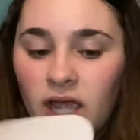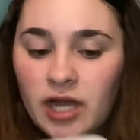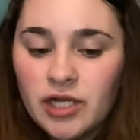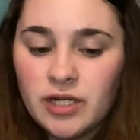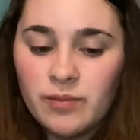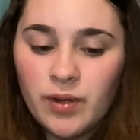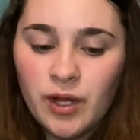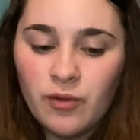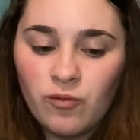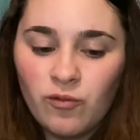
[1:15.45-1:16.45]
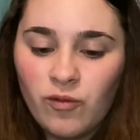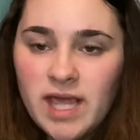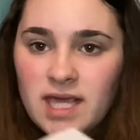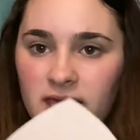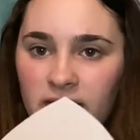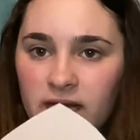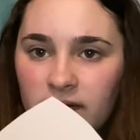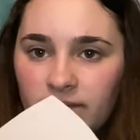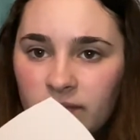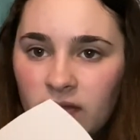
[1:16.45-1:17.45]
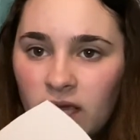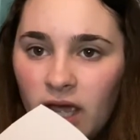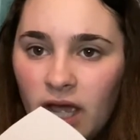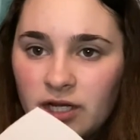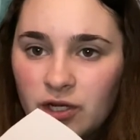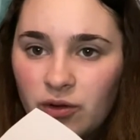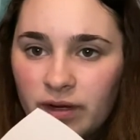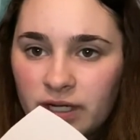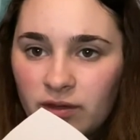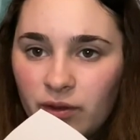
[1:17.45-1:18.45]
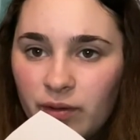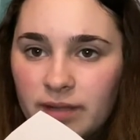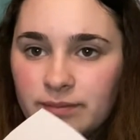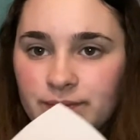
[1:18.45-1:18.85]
and you're going to put it right here and you're going to glue it.